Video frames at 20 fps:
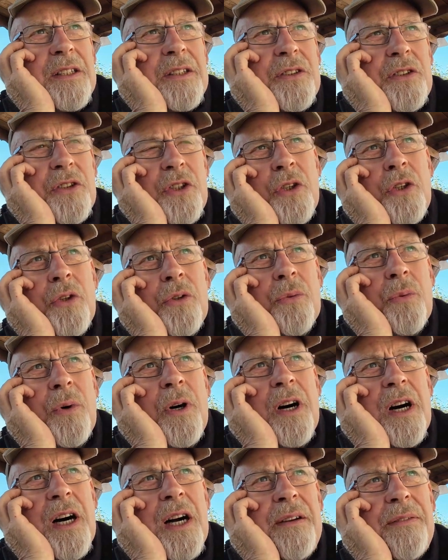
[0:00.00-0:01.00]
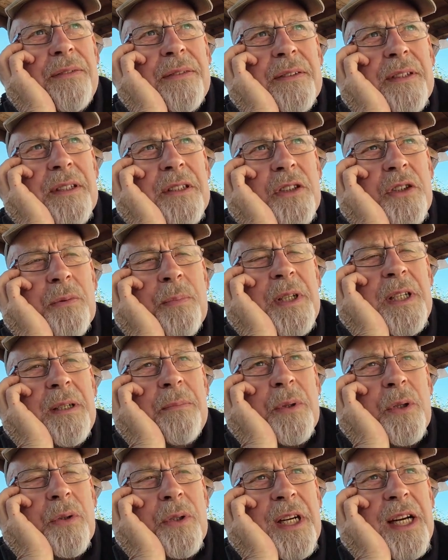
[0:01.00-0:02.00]
Sue, the wife, can
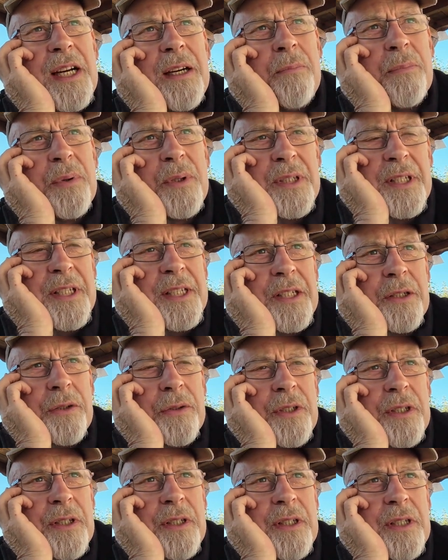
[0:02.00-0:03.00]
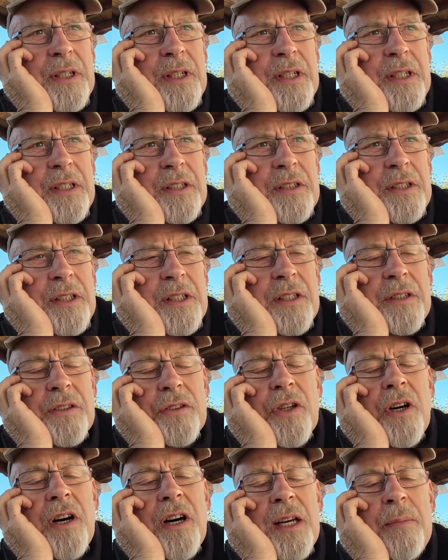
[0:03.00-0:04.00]
speak Bulgarian pretty good. She can
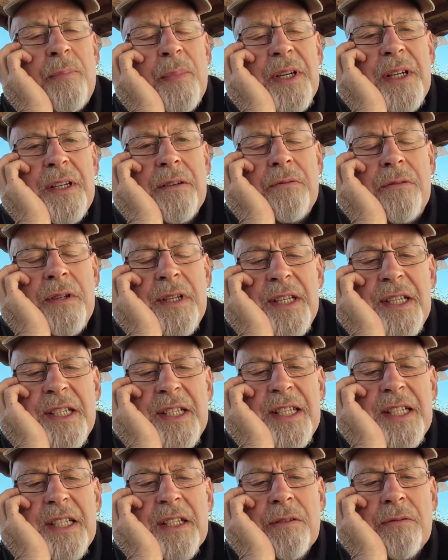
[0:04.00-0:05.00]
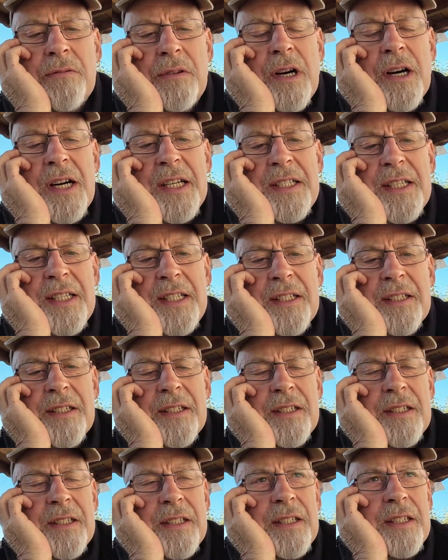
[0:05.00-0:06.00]
type it, read it, write it.
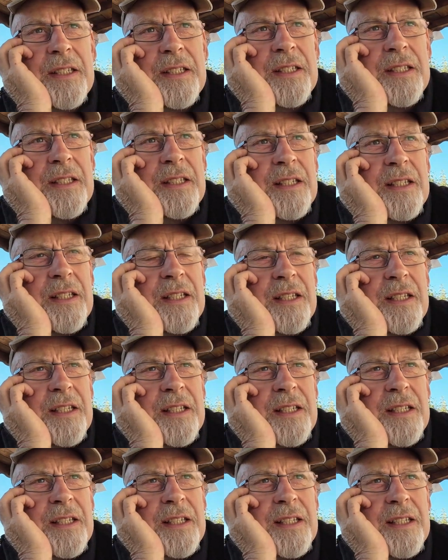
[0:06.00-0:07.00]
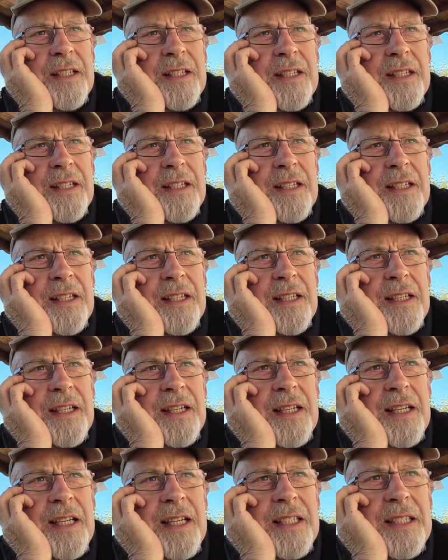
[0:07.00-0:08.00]

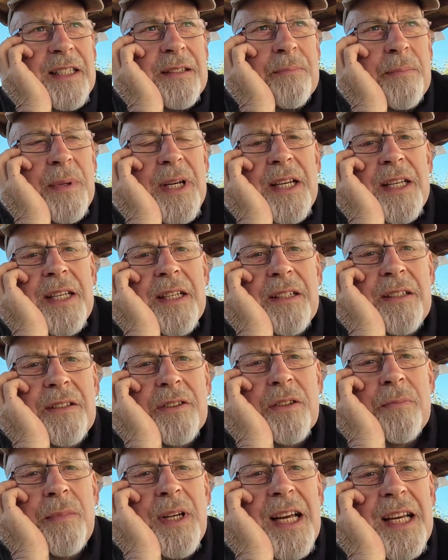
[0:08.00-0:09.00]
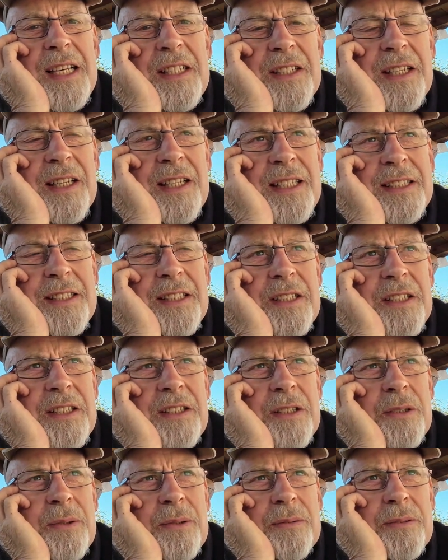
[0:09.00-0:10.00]
And me, because I'm lazy, I let her
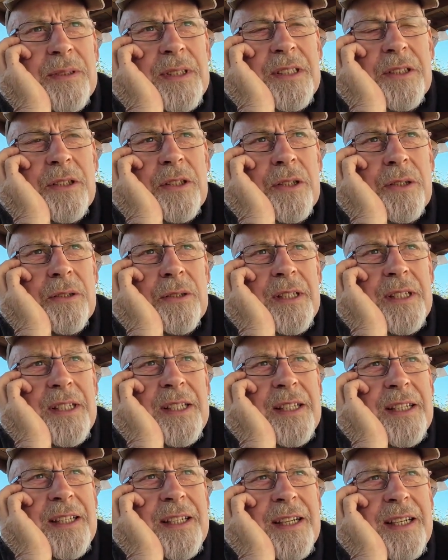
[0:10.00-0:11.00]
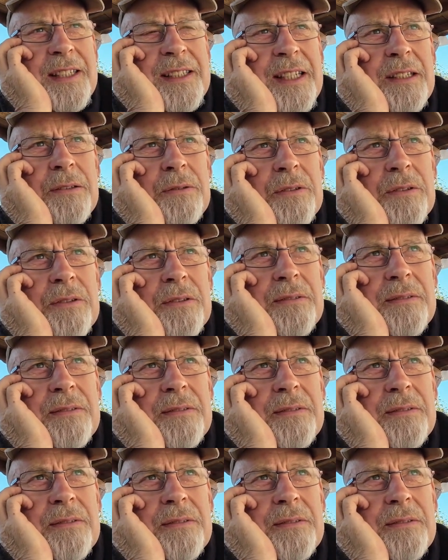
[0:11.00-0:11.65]
do it all. I don't